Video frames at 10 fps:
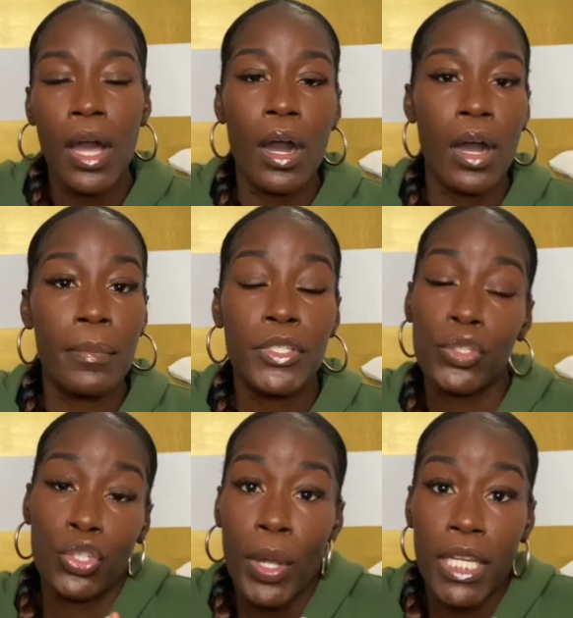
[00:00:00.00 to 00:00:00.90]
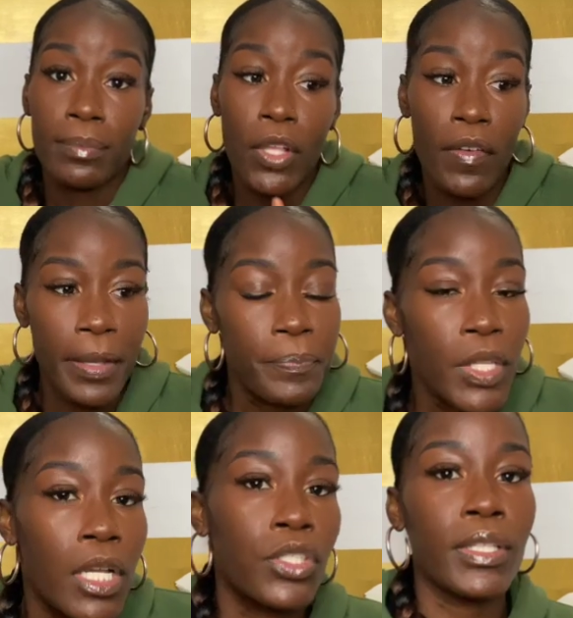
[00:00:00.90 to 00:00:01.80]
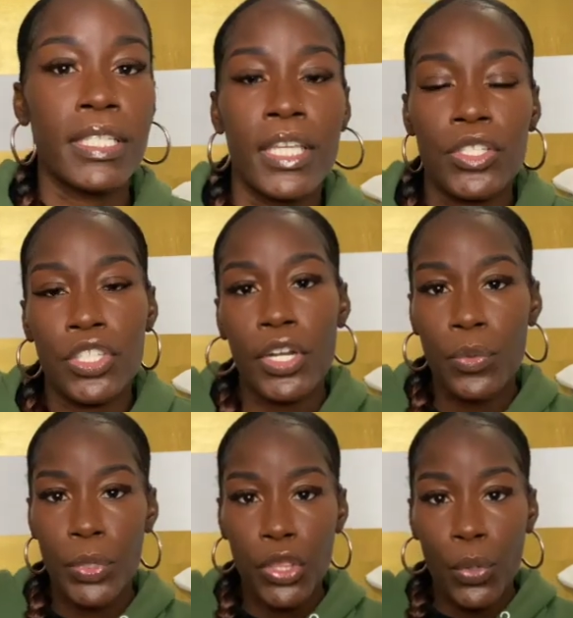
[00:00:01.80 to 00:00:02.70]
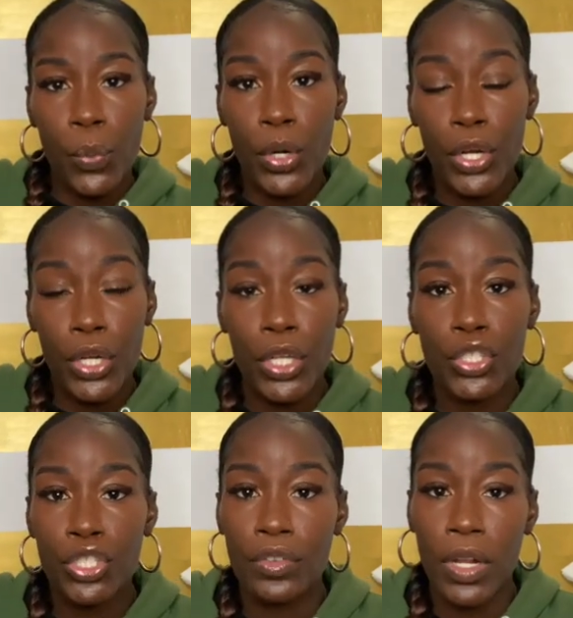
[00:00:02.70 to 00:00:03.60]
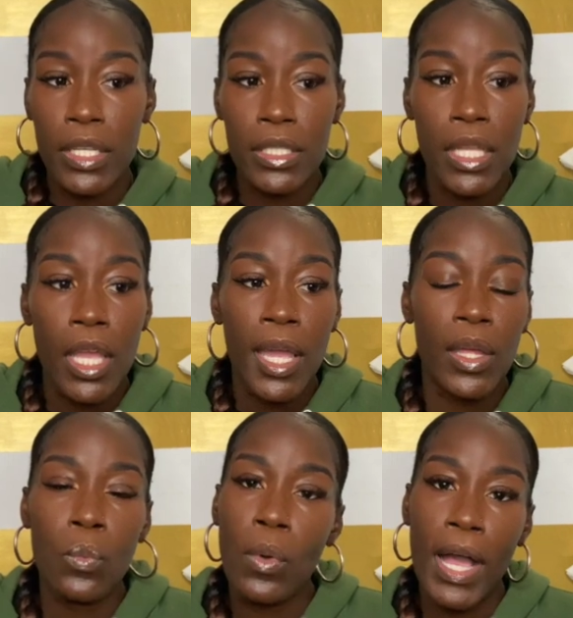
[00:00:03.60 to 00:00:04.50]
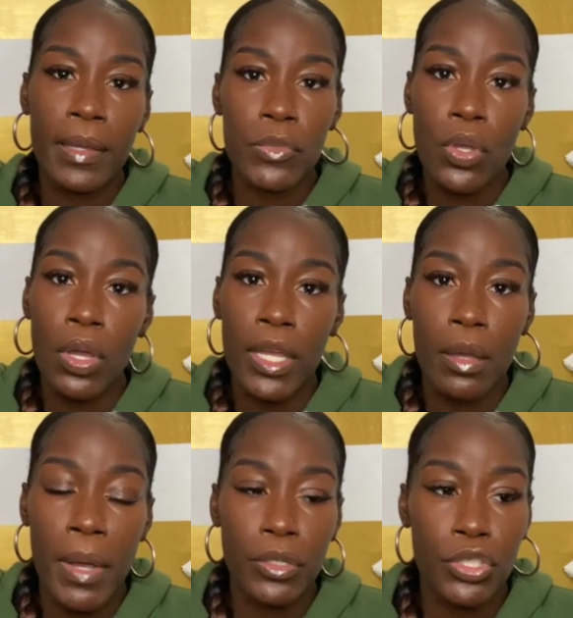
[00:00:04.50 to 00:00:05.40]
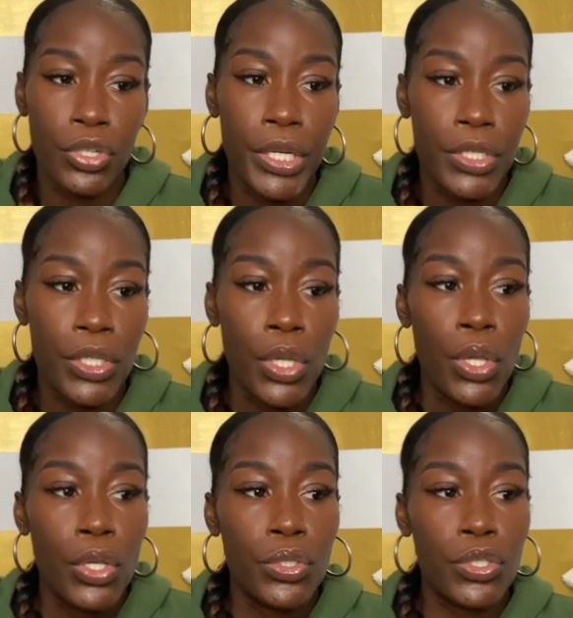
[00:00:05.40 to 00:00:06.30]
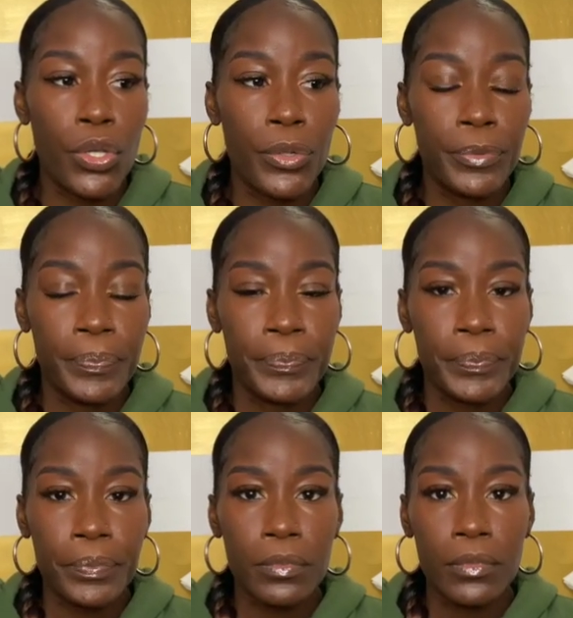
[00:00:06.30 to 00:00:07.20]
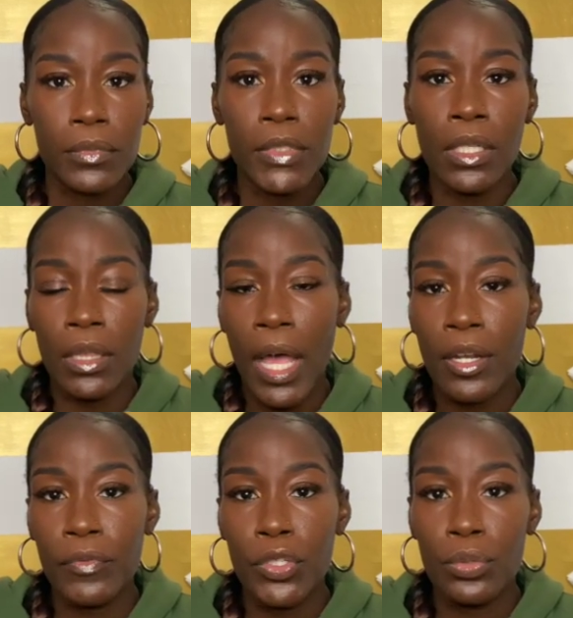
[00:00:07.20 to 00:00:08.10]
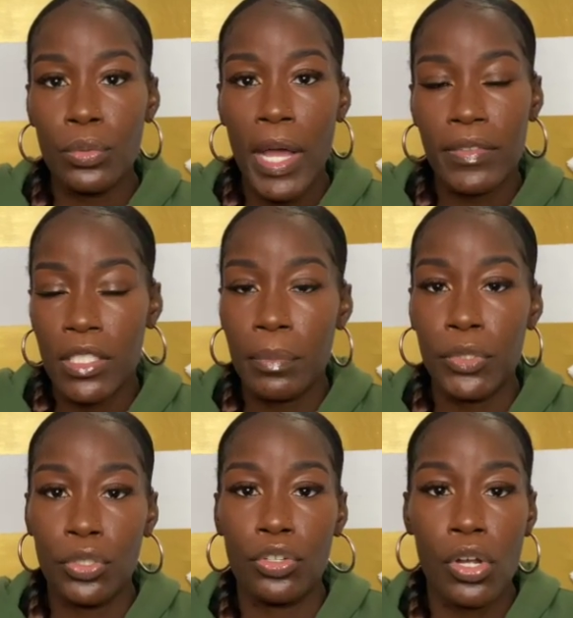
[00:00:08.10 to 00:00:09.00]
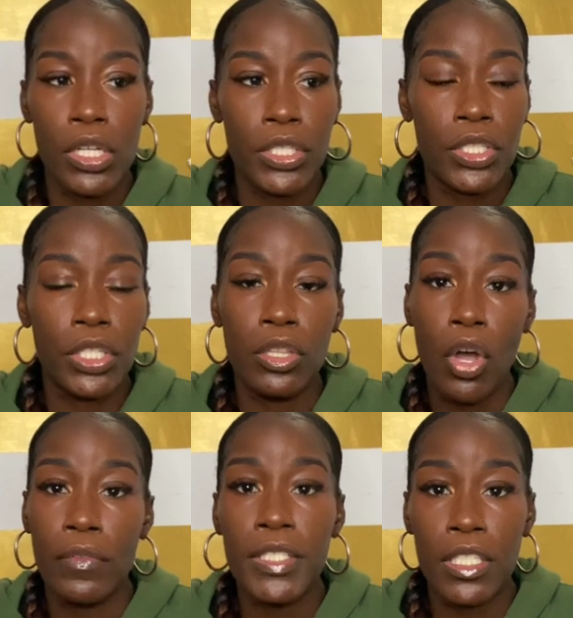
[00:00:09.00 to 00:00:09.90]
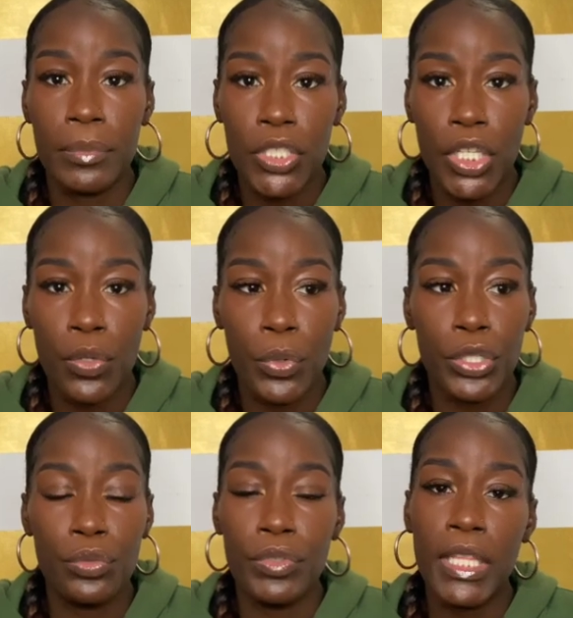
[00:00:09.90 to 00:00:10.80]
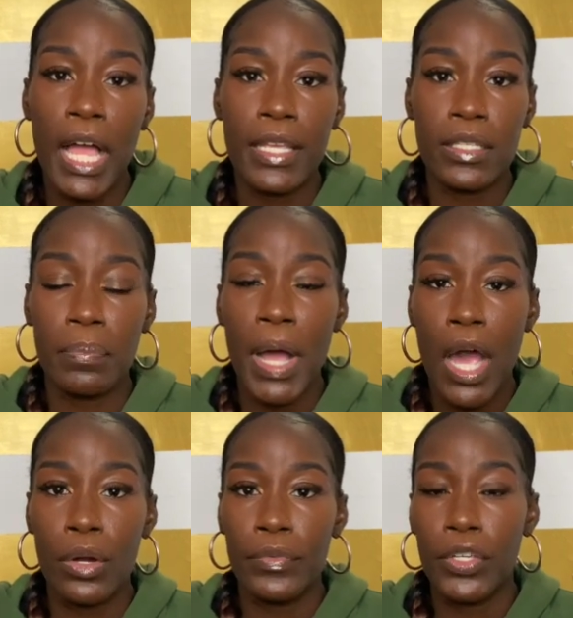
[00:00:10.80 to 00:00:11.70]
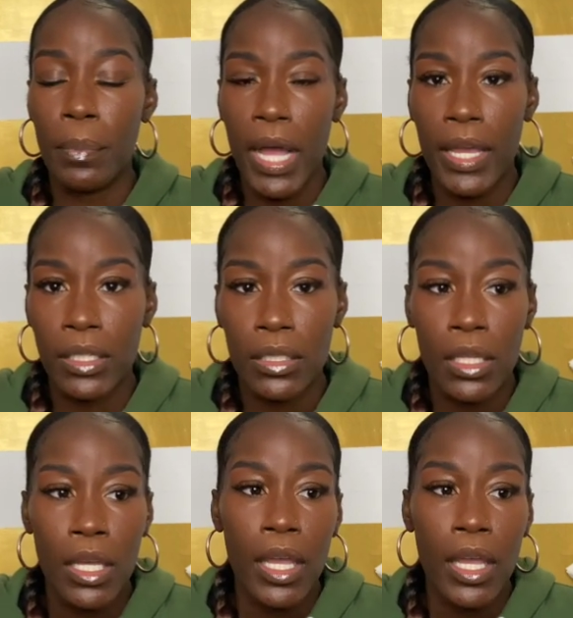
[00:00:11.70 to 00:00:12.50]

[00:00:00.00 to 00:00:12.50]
Um, so join, all right? So let's get started with the word trust and why I'm talking about trust. So a lot of you have stumbled across the law of assumption where you realize the power of your mind.